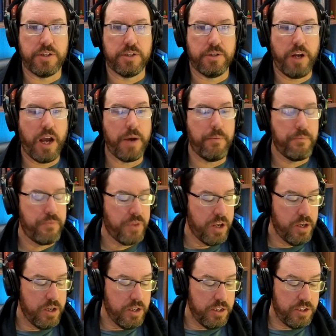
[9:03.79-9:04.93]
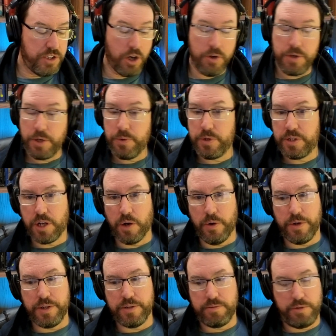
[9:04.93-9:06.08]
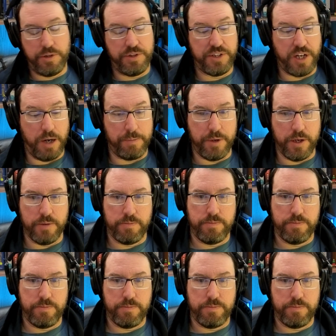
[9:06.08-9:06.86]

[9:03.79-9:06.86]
Okay, so you would go and you'd set up a